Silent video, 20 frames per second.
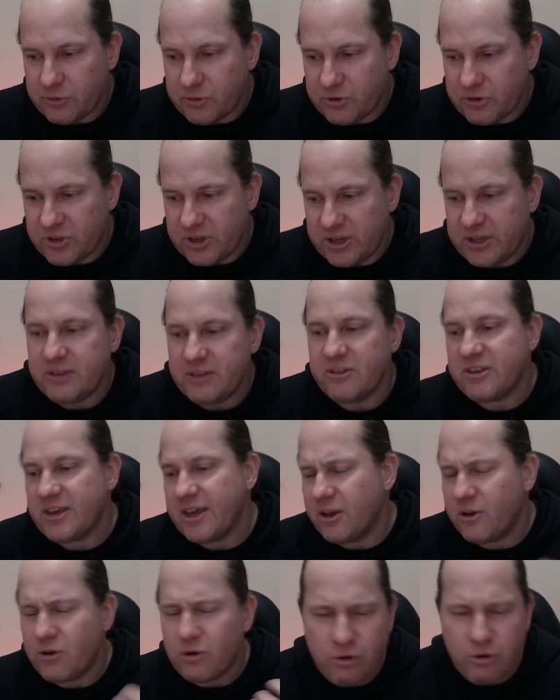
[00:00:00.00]
Because he didn't
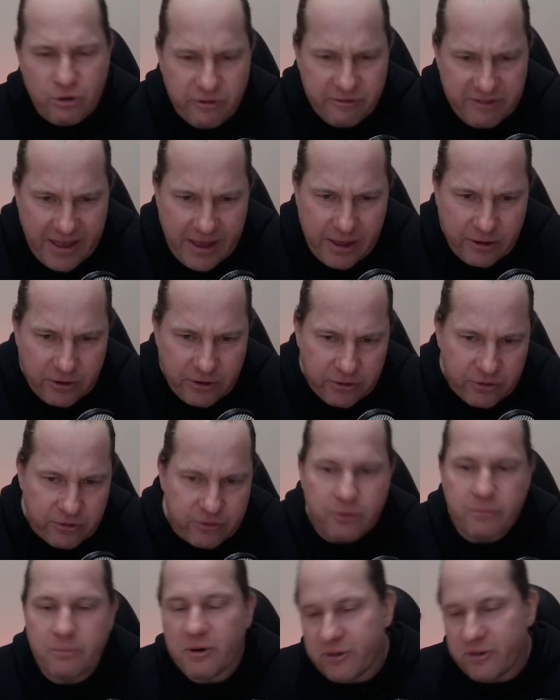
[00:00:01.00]
say core
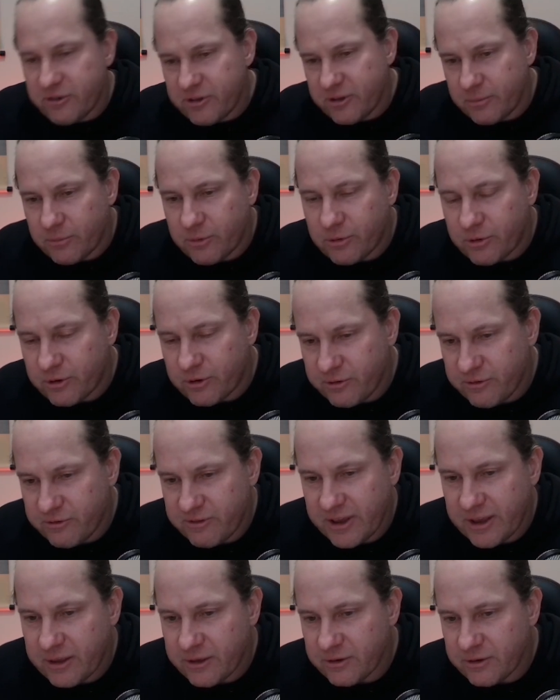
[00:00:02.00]
values or most important
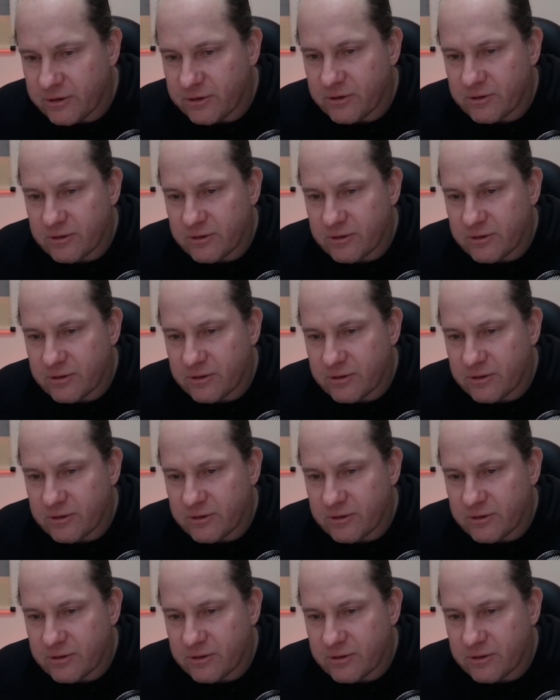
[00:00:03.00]
values.